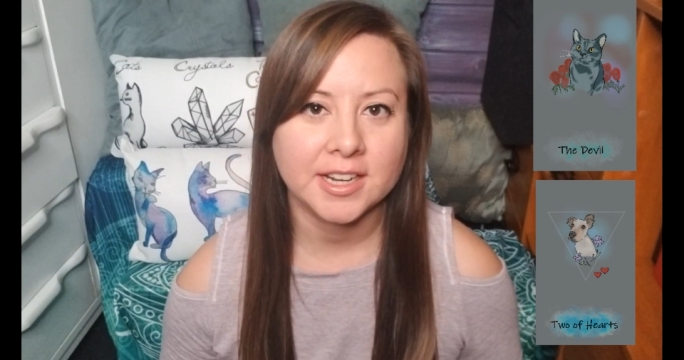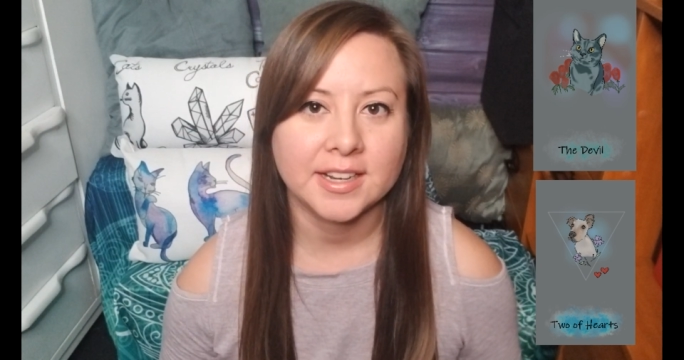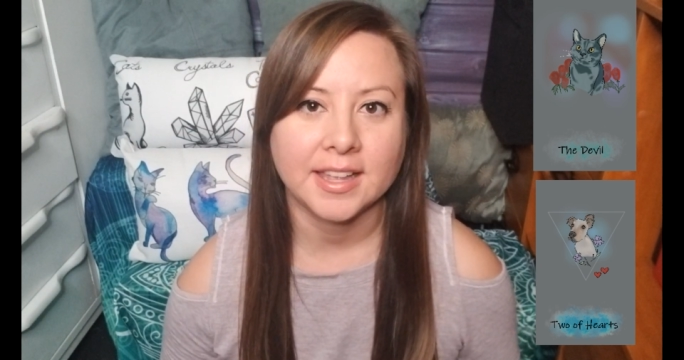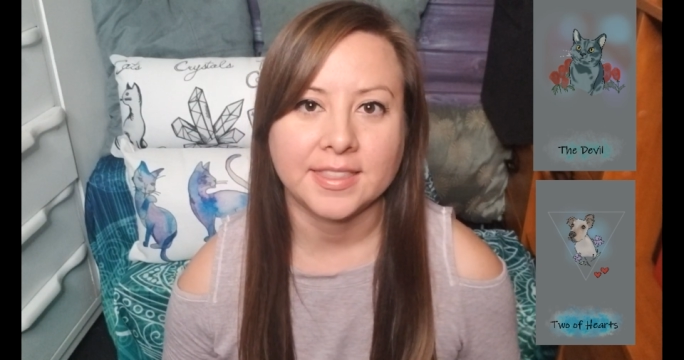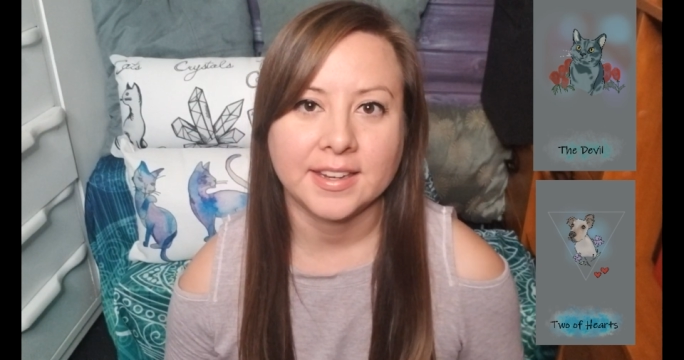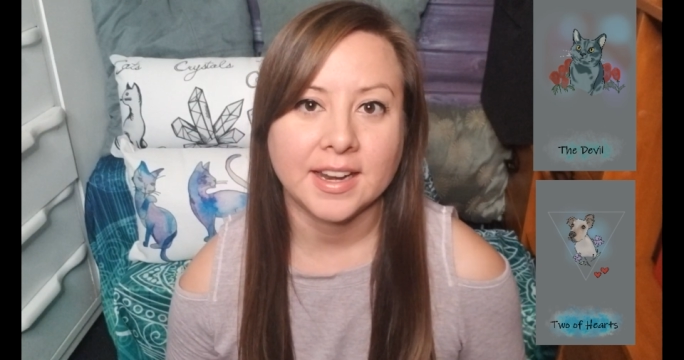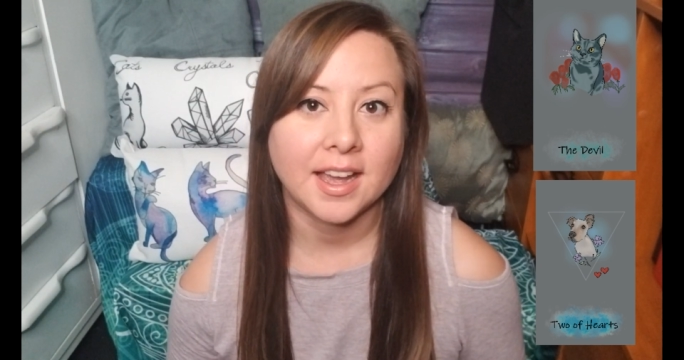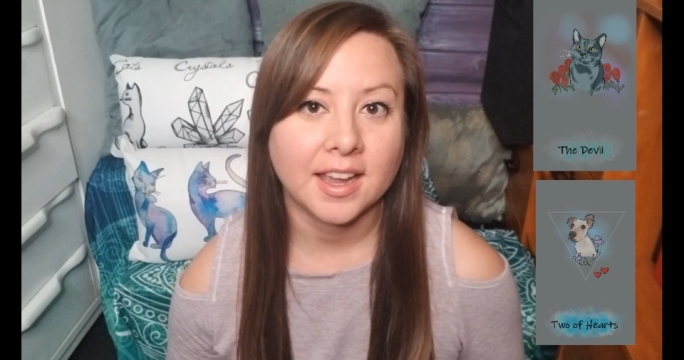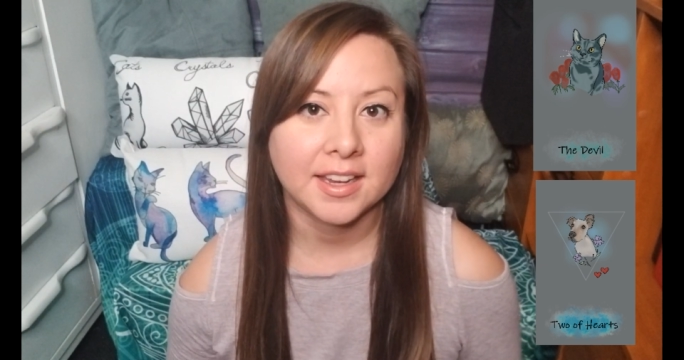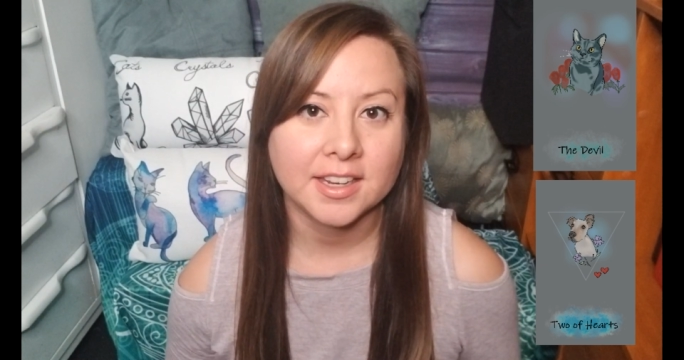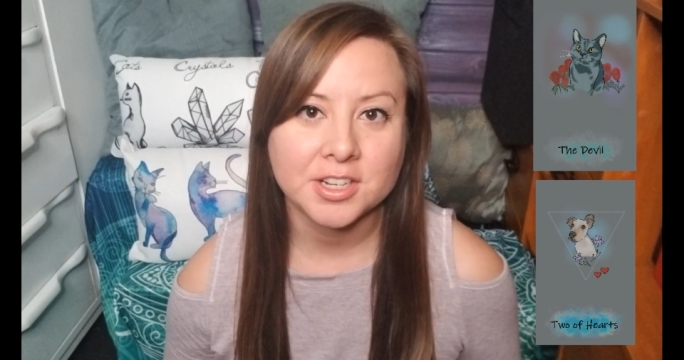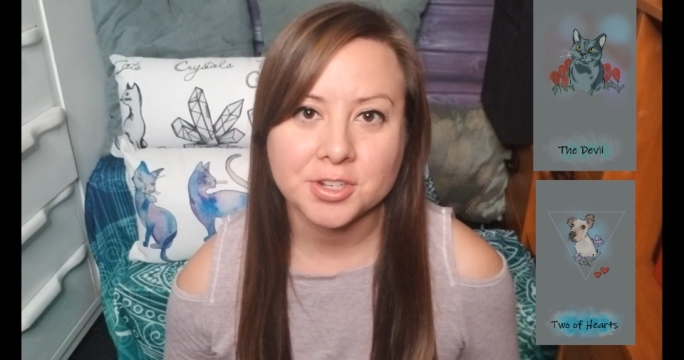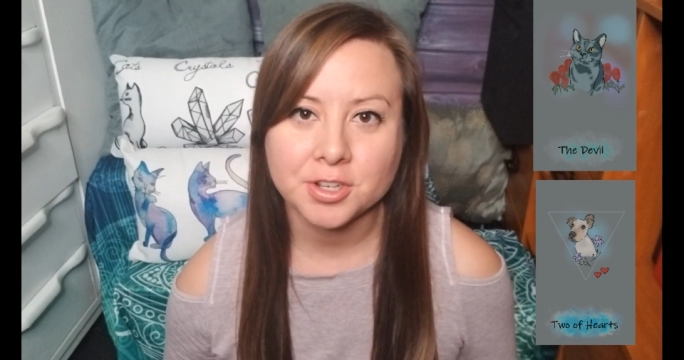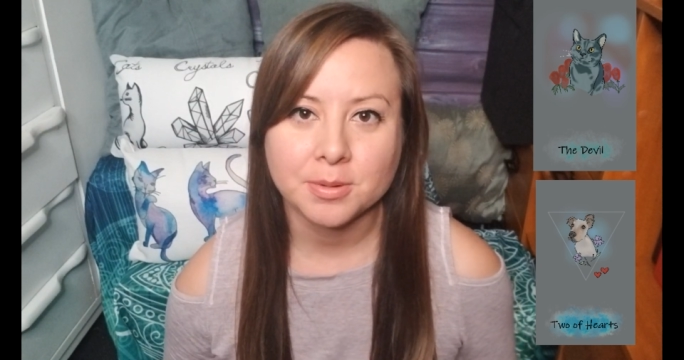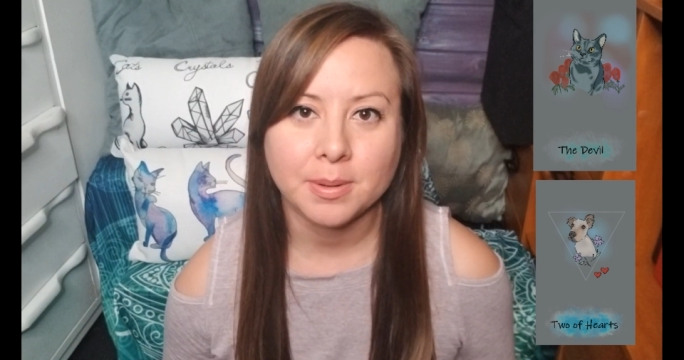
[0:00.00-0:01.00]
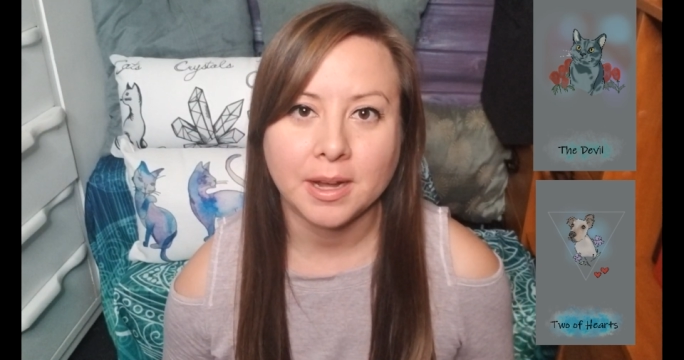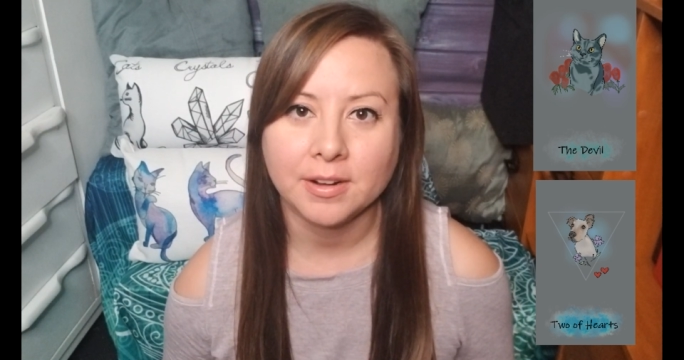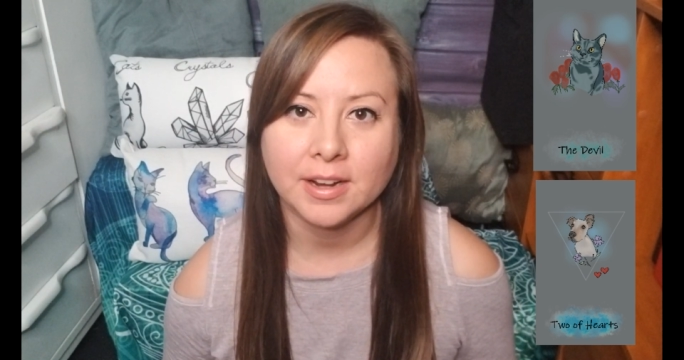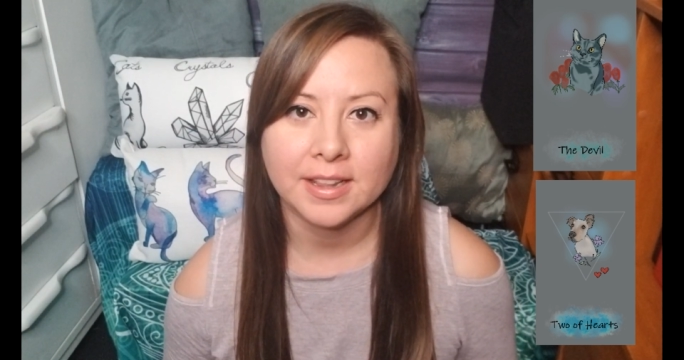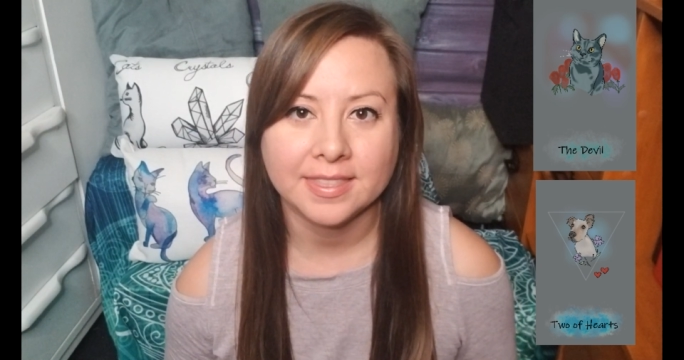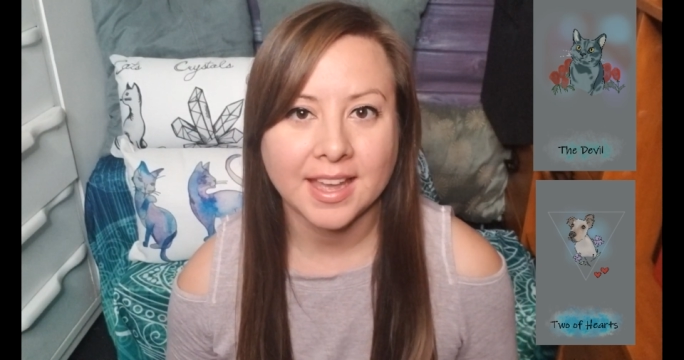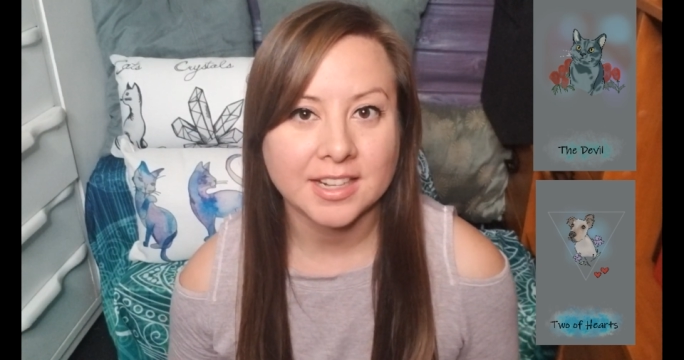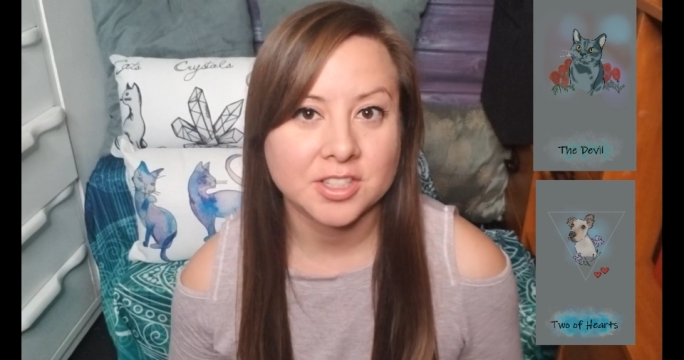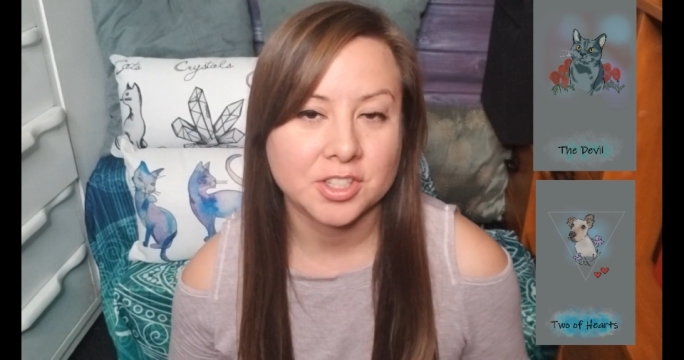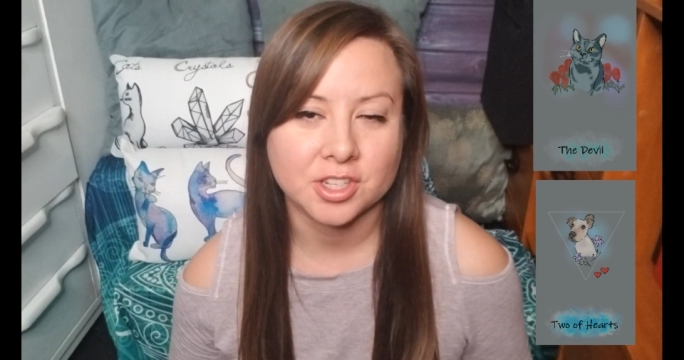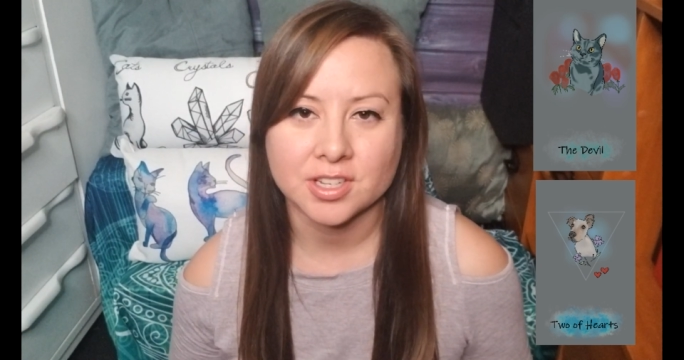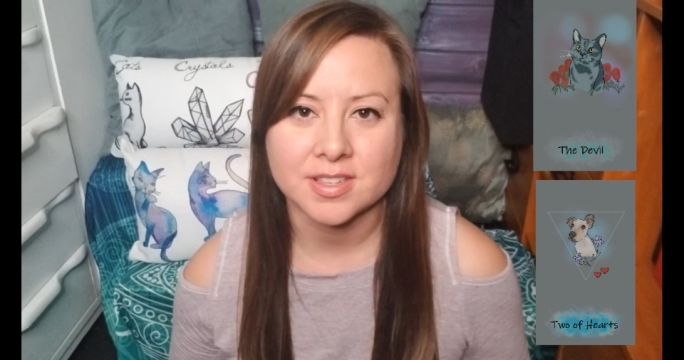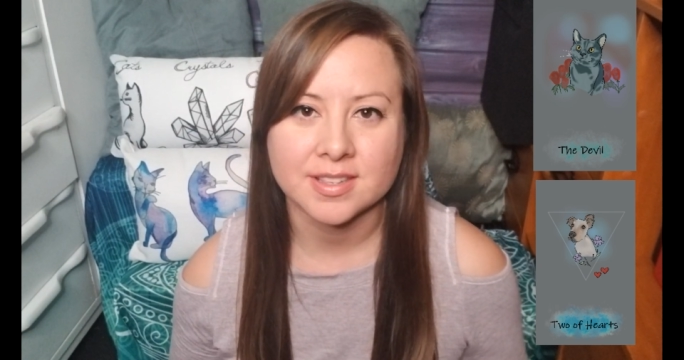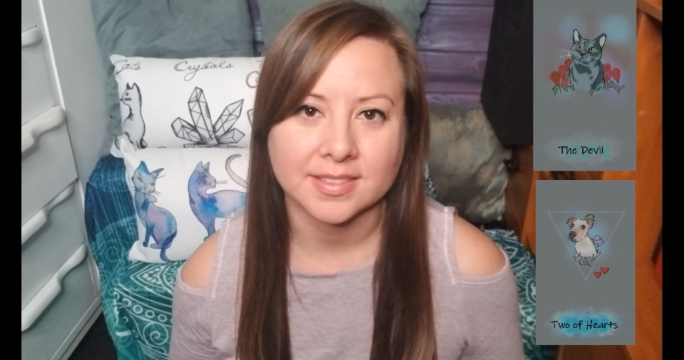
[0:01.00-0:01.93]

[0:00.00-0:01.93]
nothing I can do about it, that's just